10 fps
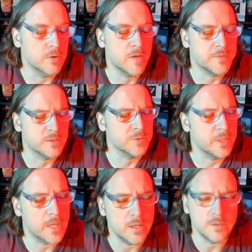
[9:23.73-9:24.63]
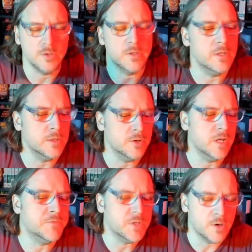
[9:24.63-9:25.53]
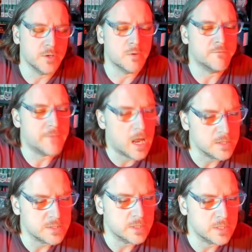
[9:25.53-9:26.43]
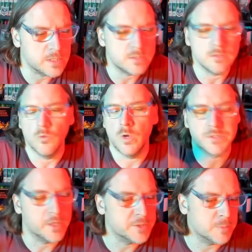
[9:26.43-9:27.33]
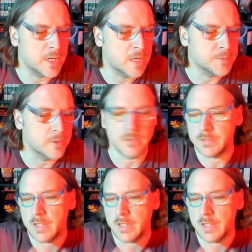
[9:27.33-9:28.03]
You have things written down. Dude, if you don't know what a fallacy is, what's on your paper is